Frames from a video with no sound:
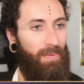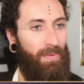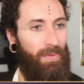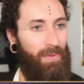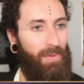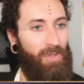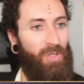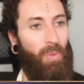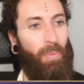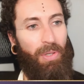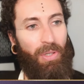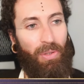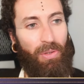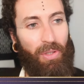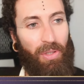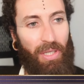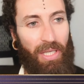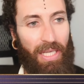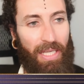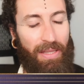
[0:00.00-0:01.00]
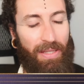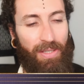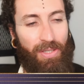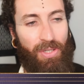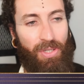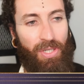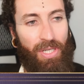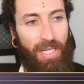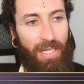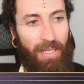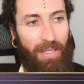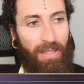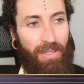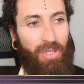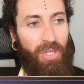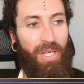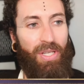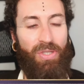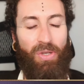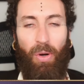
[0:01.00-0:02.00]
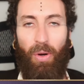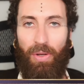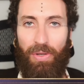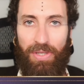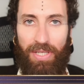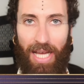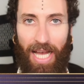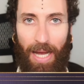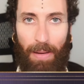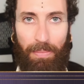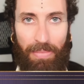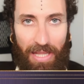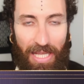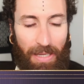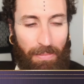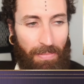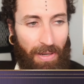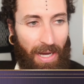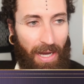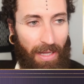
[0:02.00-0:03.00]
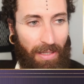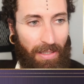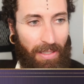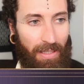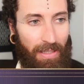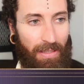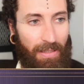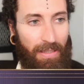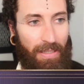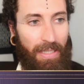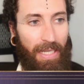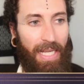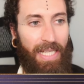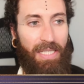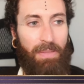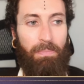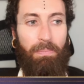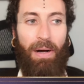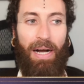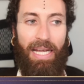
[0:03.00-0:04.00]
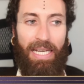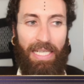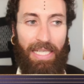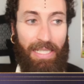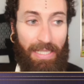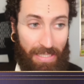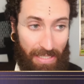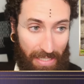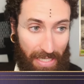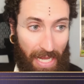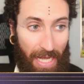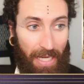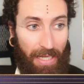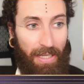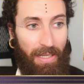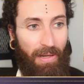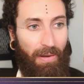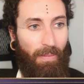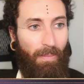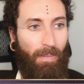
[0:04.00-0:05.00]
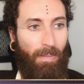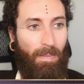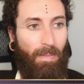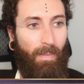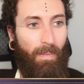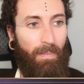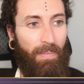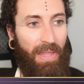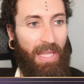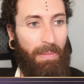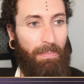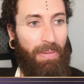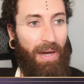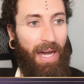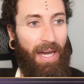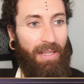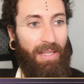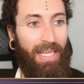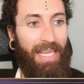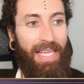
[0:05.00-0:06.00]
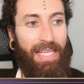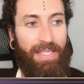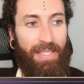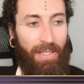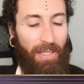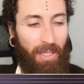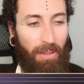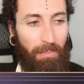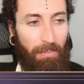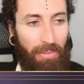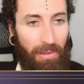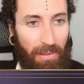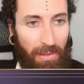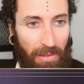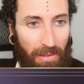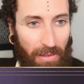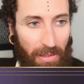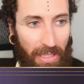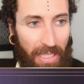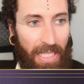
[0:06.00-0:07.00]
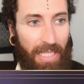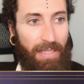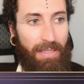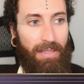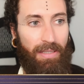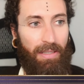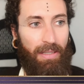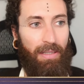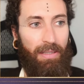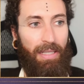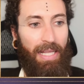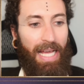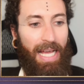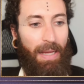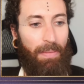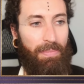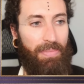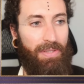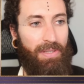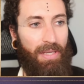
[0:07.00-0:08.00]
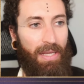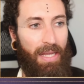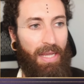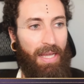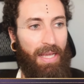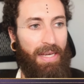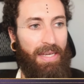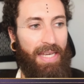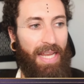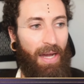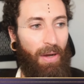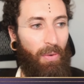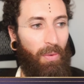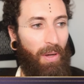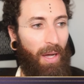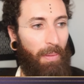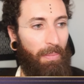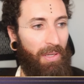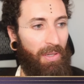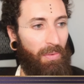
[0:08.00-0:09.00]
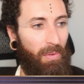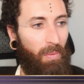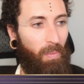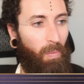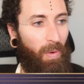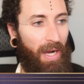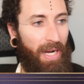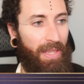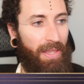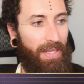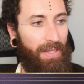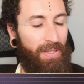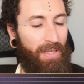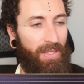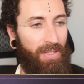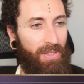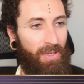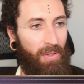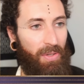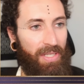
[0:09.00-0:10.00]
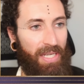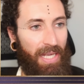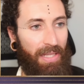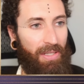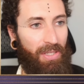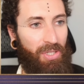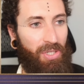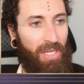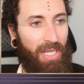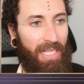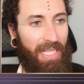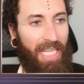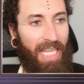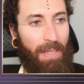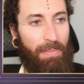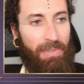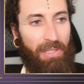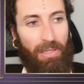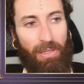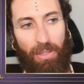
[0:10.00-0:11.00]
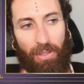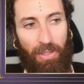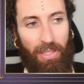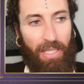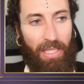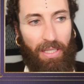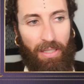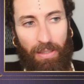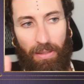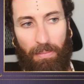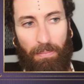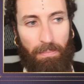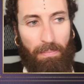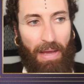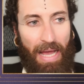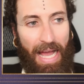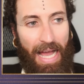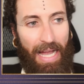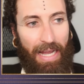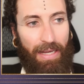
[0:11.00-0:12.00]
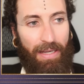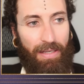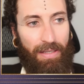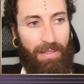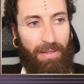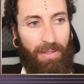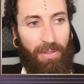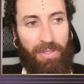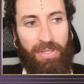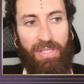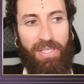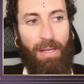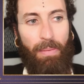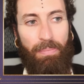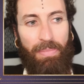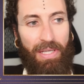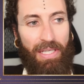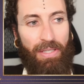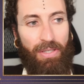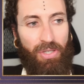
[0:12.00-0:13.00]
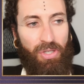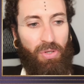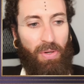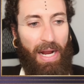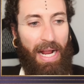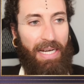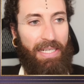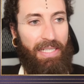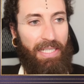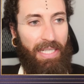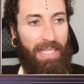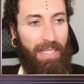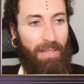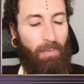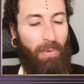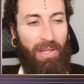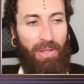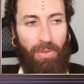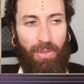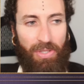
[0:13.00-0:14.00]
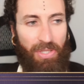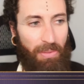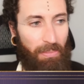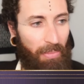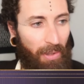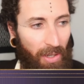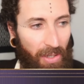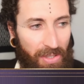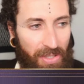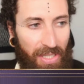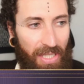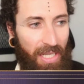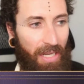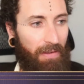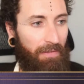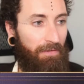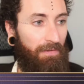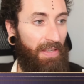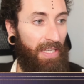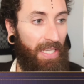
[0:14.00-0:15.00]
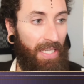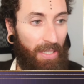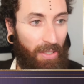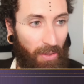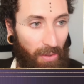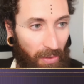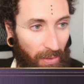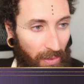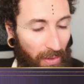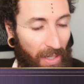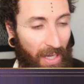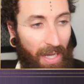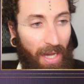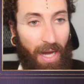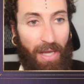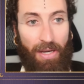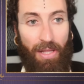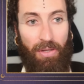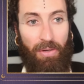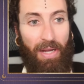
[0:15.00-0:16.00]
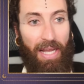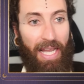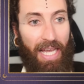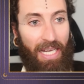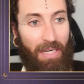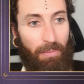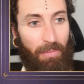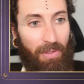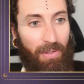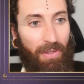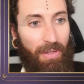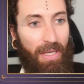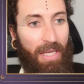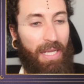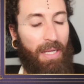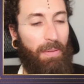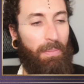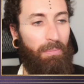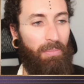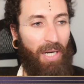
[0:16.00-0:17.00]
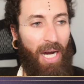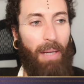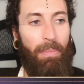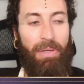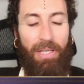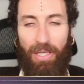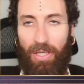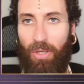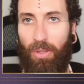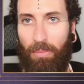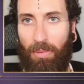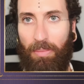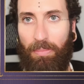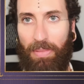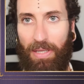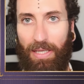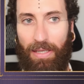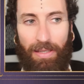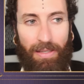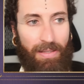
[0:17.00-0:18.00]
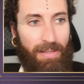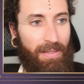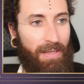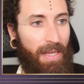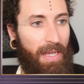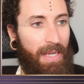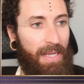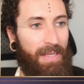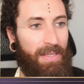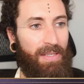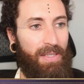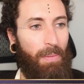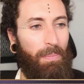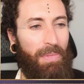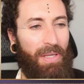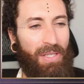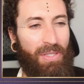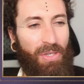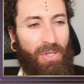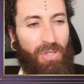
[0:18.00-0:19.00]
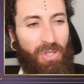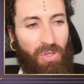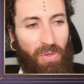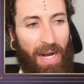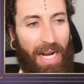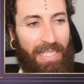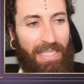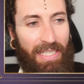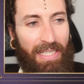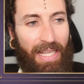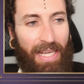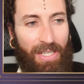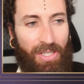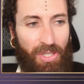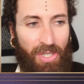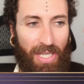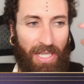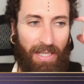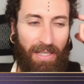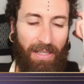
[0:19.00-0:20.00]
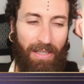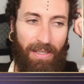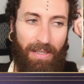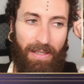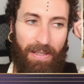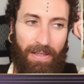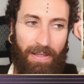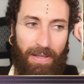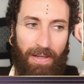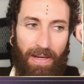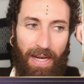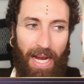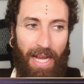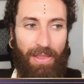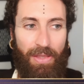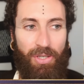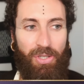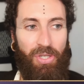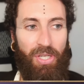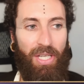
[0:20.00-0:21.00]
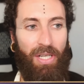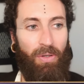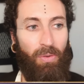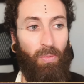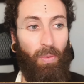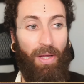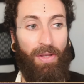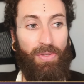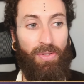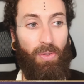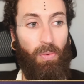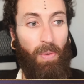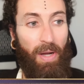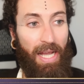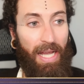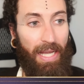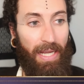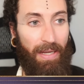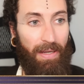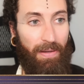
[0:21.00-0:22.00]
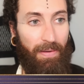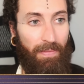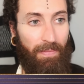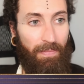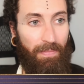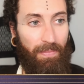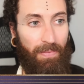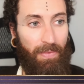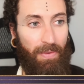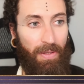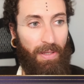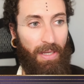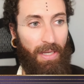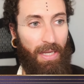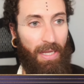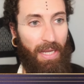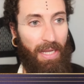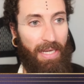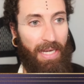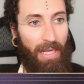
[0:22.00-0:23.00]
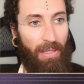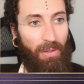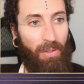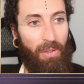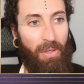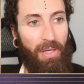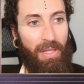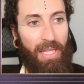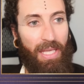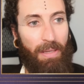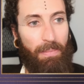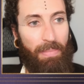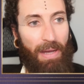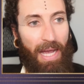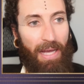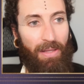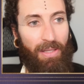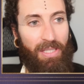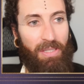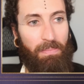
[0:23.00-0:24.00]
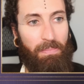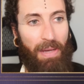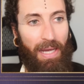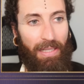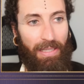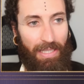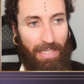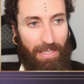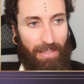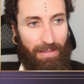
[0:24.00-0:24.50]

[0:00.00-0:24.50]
So when you're looking at this cheetah, the cheetah's on top of the impala, it's biting its neck. The impala is in complete collapse. Now, I'm going to rewind this because notice how the cheetah keeps looking back. There's something distracting it, whether it's a person, a vehicle, another animal, probably human beings. Something's distracting that cheetah, and the cheetah runs away. Now, look at the impala's belly.